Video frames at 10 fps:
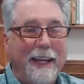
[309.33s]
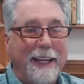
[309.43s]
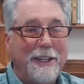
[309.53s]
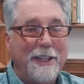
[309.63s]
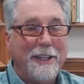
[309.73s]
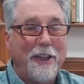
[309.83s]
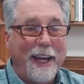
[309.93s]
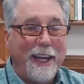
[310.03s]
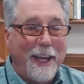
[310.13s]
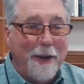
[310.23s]
Leisel,
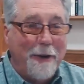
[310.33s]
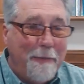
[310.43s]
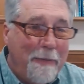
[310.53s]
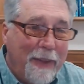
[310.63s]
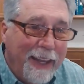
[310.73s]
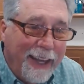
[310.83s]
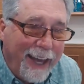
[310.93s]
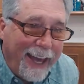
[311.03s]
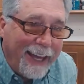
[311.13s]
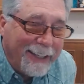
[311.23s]
thank you.
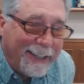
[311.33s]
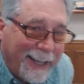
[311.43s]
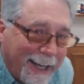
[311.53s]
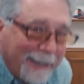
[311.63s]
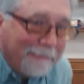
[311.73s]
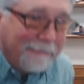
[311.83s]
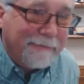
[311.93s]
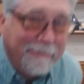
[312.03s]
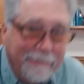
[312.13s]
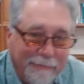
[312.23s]
And
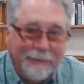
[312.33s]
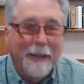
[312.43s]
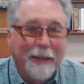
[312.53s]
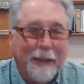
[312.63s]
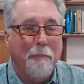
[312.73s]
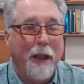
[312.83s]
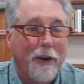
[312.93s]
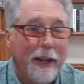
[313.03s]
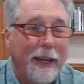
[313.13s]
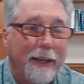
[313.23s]

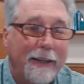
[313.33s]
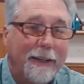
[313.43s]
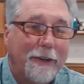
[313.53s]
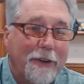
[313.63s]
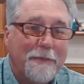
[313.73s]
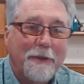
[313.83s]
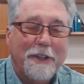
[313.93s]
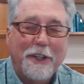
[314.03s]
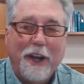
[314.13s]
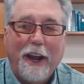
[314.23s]
Merry
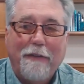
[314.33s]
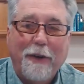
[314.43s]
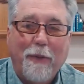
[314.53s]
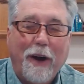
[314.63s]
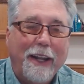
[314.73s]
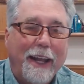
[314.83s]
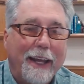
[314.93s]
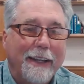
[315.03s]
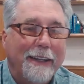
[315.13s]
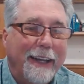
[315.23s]
Christmas to everyone.
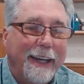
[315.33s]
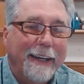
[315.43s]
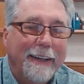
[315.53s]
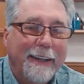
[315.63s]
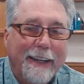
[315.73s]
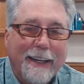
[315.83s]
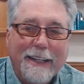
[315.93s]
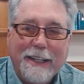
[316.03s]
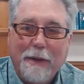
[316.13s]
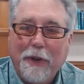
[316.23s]
And
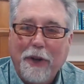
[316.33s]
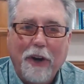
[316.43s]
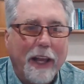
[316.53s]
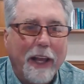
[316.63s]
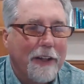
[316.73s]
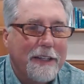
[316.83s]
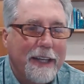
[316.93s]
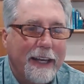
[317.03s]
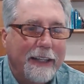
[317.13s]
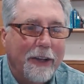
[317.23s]
someone early on
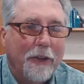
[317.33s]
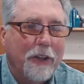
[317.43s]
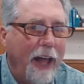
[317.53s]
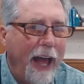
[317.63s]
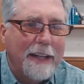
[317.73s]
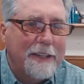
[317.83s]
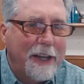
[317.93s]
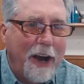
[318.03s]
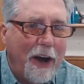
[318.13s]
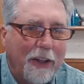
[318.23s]
said, the
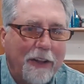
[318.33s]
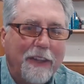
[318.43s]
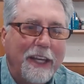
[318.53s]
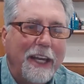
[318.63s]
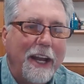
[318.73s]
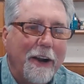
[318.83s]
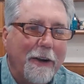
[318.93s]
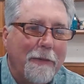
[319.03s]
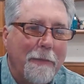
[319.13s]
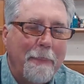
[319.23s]
last call of the year.